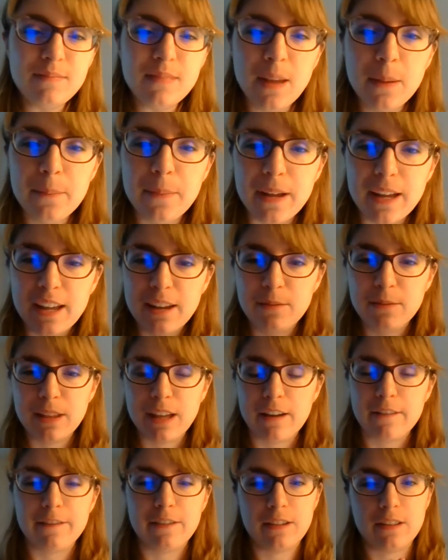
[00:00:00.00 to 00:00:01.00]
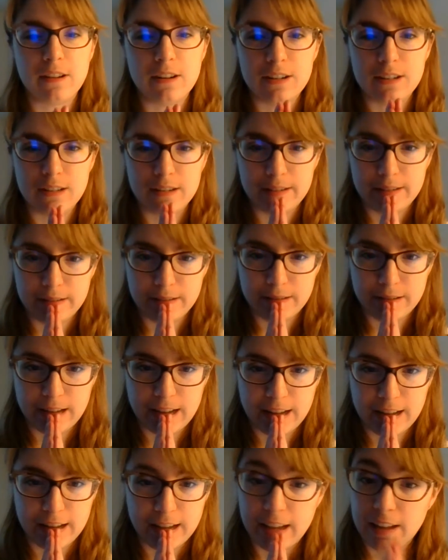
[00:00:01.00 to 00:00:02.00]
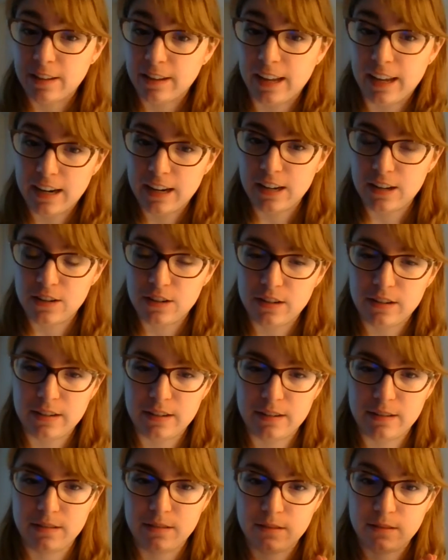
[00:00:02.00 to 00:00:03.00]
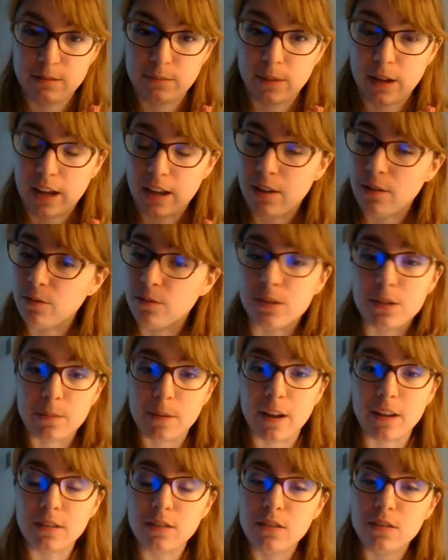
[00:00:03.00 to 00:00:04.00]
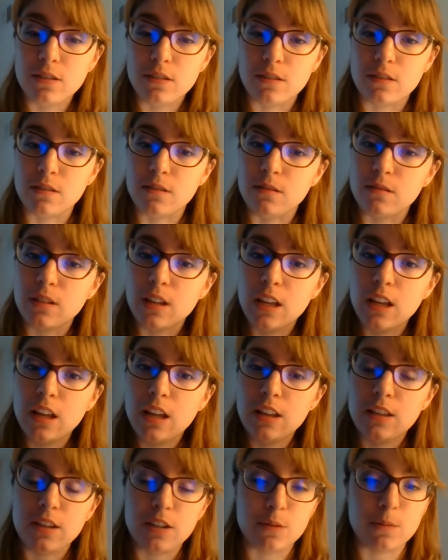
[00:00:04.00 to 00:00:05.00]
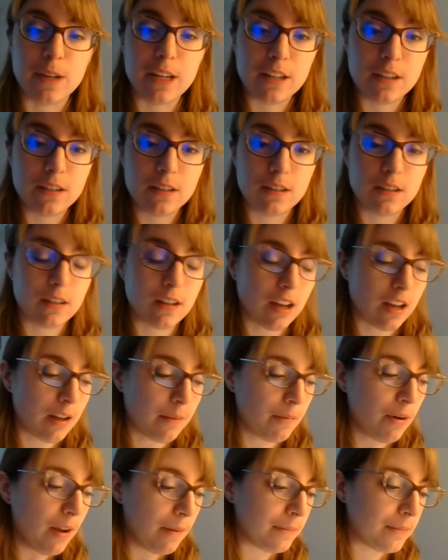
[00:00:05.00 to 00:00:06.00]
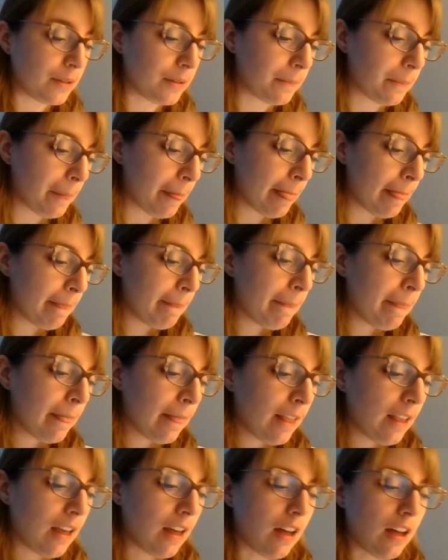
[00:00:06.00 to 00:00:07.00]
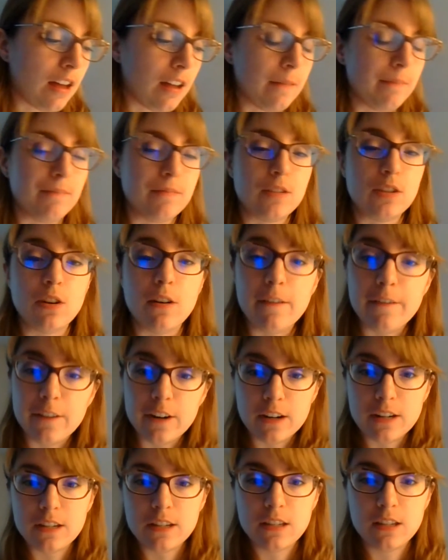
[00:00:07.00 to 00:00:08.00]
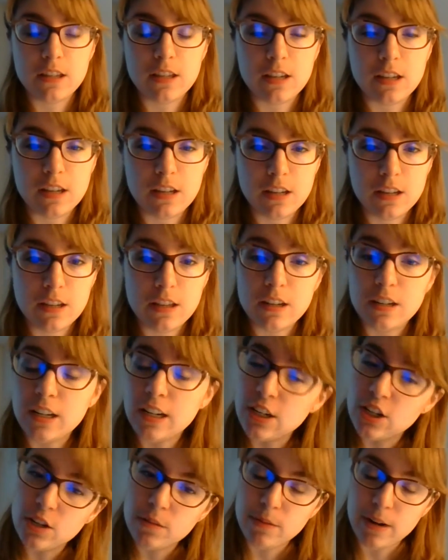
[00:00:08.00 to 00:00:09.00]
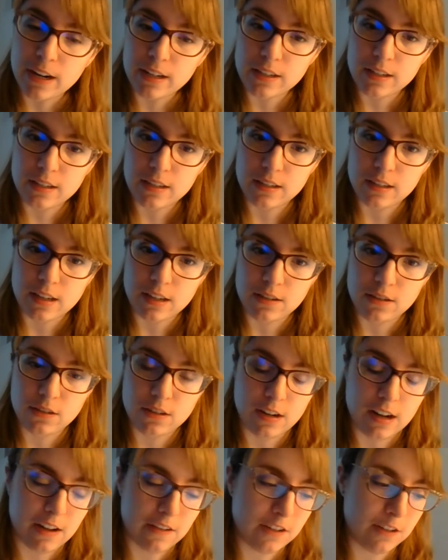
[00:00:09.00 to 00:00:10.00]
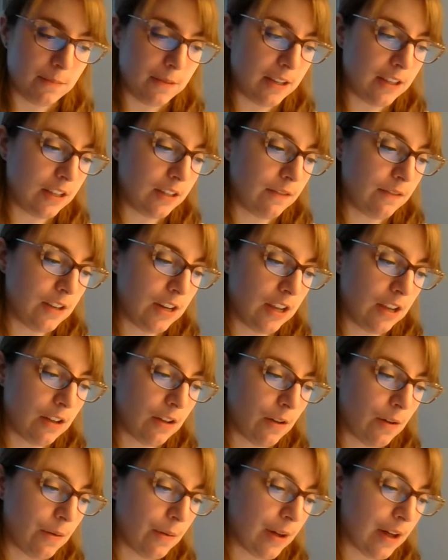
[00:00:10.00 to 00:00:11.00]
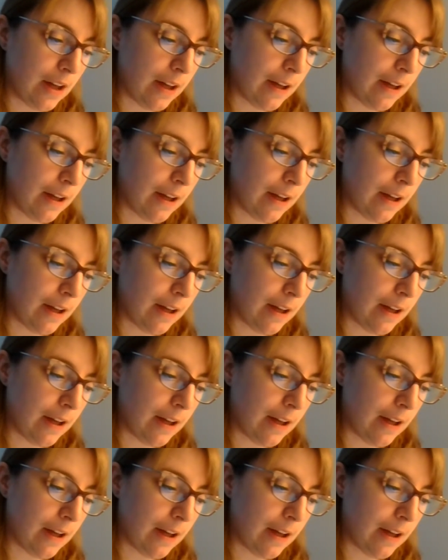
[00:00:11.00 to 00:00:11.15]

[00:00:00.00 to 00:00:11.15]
But without further ado, I'll get into my own response to this week's prompts. So first, the teaching practices that stood out to me in this video,